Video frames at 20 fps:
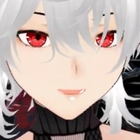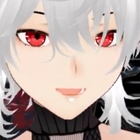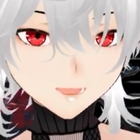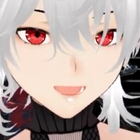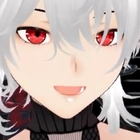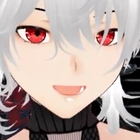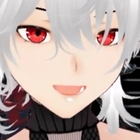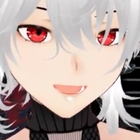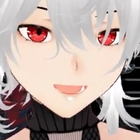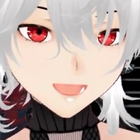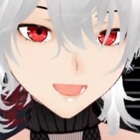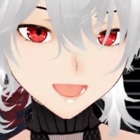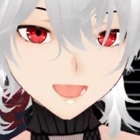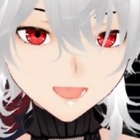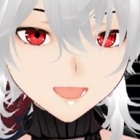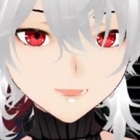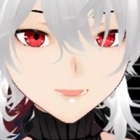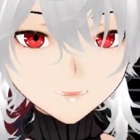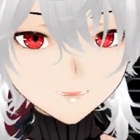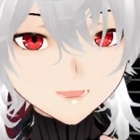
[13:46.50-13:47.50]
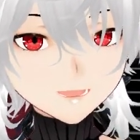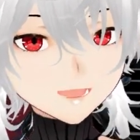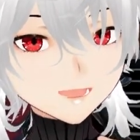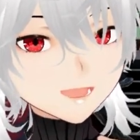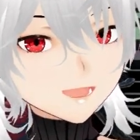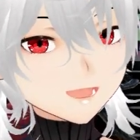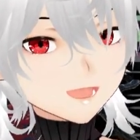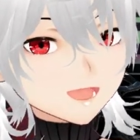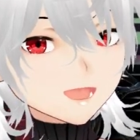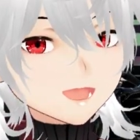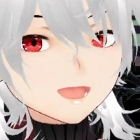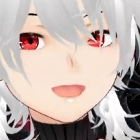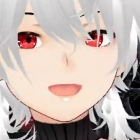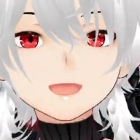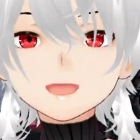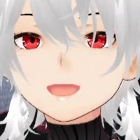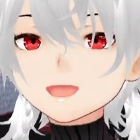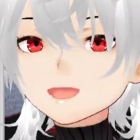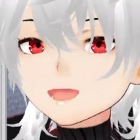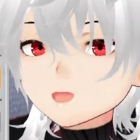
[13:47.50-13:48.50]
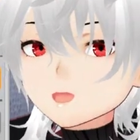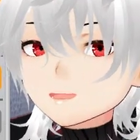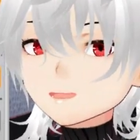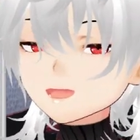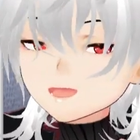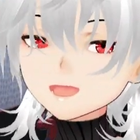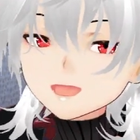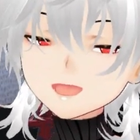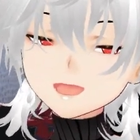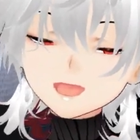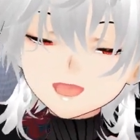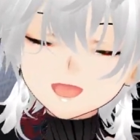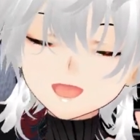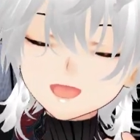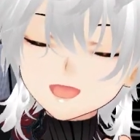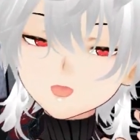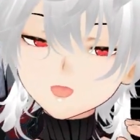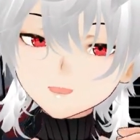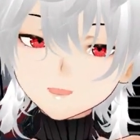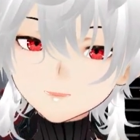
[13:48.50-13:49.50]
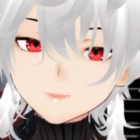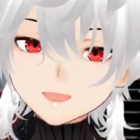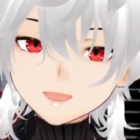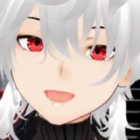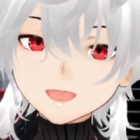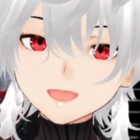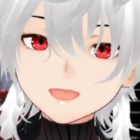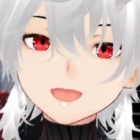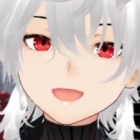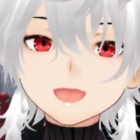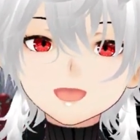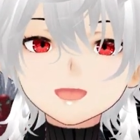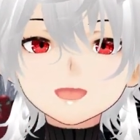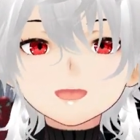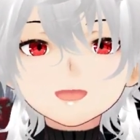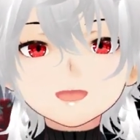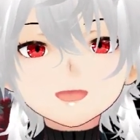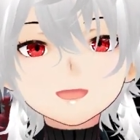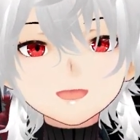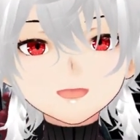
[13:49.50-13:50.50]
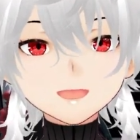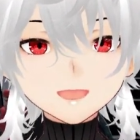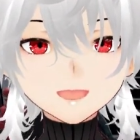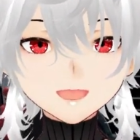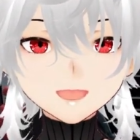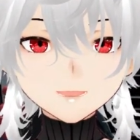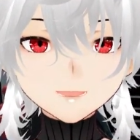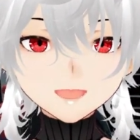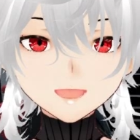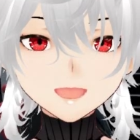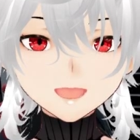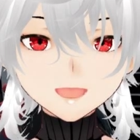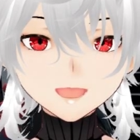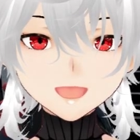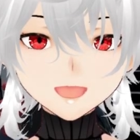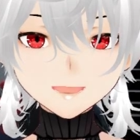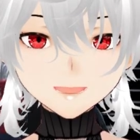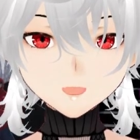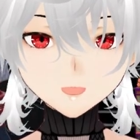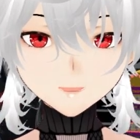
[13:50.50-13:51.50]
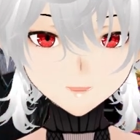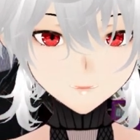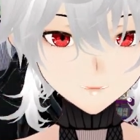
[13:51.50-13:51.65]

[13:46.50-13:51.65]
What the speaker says: polygon counts, things that I don't really look into because that's why I'm